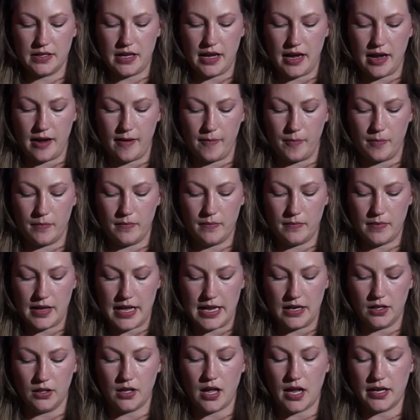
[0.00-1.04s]
and
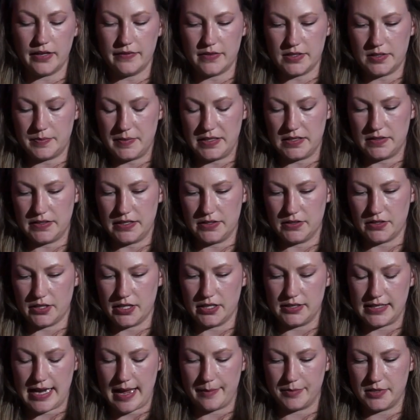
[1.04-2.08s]
a lot of the species are
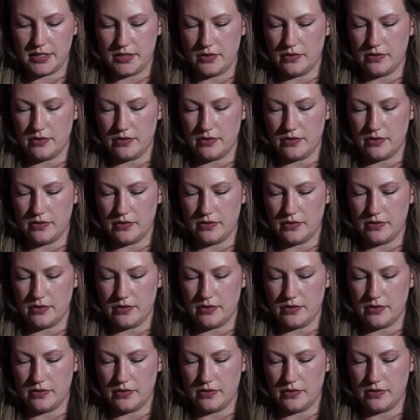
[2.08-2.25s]
adapted